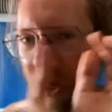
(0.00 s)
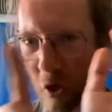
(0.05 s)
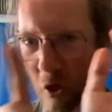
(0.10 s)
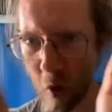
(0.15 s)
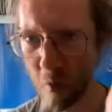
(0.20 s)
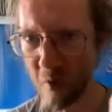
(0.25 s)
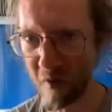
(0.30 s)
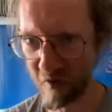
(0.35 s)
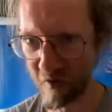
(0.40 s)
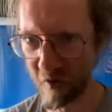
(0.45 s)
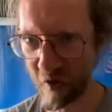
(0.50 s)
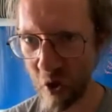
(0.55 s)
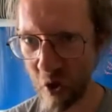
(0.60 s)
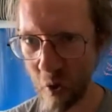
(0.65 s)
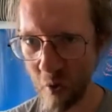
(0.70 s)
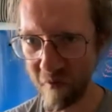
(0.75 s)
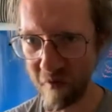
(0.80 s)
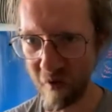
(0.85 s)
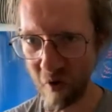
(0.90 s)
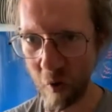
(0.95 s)
clue what to
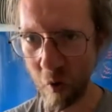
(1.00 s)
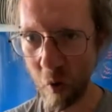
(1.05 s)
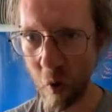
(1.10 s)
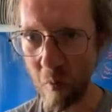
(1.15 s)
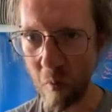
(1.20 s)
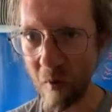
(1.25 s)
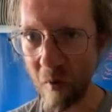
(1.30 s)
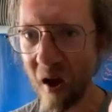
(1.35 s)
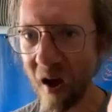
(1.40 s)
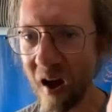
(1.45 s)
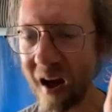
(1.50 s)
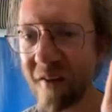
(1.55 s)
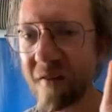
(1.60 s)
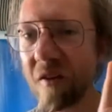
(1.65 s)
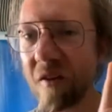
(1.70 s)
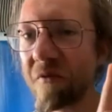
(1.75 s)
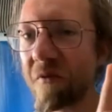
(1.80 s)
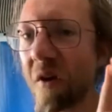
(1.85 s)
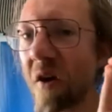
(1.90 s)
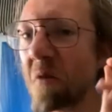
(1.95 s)
do with the group. I
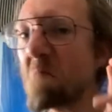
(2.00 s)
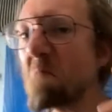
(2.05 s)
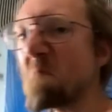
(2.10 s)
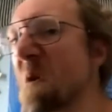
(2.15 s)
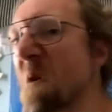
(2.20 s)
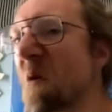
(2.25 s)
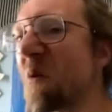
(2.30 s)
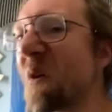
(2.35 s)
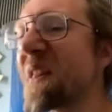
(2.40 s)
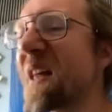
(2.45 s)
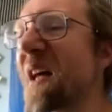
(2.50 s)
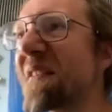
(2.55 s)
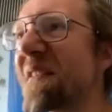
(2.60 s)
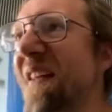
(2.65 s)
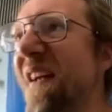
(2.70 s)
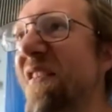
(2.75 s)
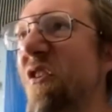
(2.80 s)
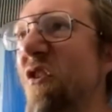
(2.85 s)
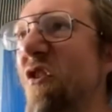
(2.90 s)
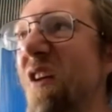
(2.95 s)
just thought, well,
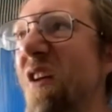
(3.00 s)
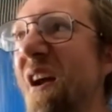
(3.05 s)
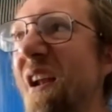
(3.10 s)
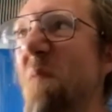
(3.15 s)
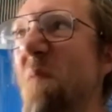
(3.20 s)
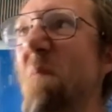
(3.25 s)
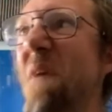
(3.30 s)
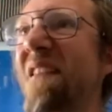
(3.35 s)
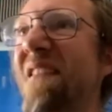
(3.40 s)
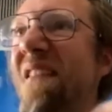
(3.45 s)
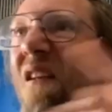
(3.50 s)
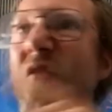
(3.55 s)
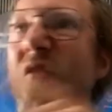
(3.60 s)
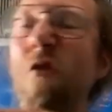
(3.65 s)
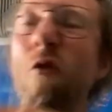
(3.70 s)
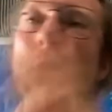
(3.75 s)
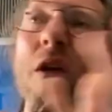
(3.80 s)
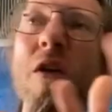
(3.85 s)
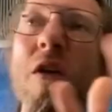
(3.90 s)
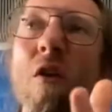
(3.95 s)
that's a good idea. It makes sense.
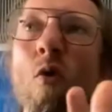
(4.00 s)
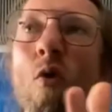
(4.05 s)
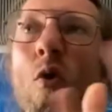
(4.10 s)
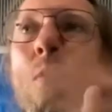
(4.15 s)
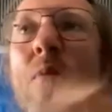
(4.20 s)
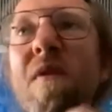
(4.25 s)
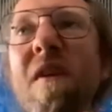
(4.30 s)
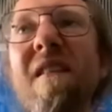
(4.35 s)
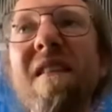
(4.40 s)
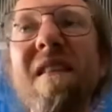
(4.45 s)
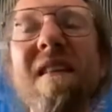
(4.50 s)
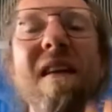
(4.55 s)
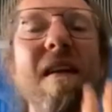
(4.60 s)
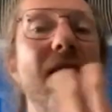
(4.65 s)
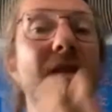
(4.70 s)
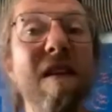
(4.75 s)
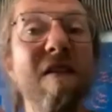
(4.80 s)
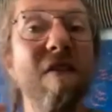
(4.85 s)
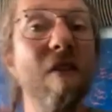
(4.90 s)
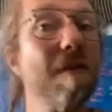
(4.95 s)
You create a group
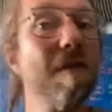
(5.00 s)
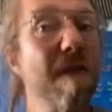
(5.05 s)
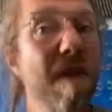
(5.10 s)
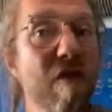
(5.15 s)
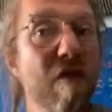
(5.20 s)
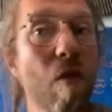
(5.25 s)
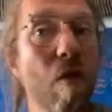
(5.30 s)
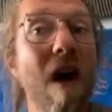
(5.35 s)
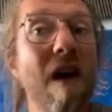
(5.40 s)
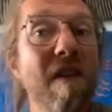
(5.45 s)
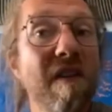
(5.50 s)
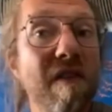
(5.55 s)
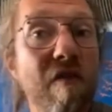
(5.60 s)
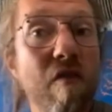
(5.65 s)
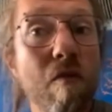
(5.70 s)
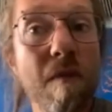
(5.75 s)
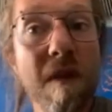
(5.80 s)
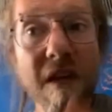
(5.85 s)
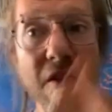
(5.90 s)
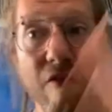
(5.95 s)
that just feels right
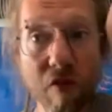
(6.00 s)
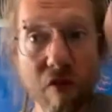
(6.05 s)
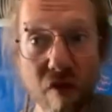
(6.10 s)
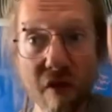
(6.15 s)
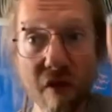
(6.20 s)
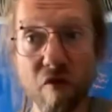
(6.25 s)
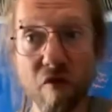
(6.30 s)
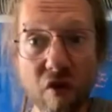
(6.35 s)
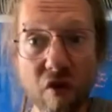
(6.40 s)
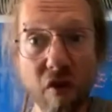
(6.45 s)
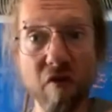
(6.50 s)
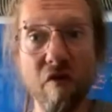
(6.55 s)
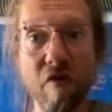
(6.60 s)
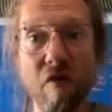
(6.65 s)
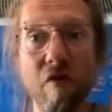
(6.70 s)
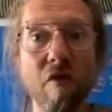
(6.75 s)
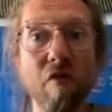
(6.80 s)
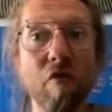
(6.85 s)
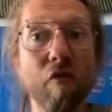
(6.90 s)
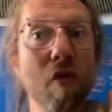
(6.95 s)
to me, to
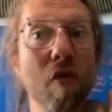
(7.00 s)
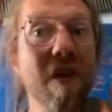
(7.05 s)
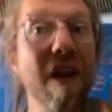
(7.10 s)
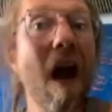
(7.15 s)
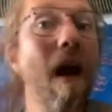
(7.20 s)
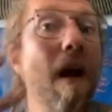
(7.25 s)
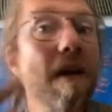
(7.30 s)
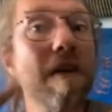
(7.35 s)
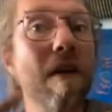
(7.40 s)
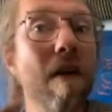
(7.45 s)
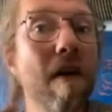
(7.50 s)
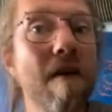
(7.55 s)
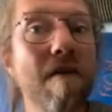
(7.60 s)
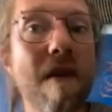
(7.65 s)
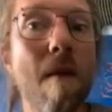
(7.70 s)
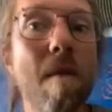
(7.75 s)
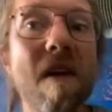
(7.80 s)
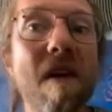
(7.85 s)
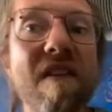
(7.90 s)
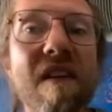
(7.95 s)
the character, if
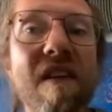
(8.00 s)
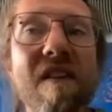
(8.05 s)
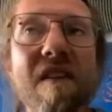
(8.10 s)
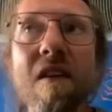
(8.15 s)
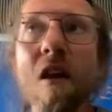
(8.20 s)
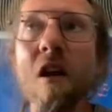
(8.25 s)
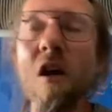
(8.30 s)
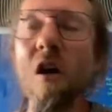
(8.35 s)
that makes sense.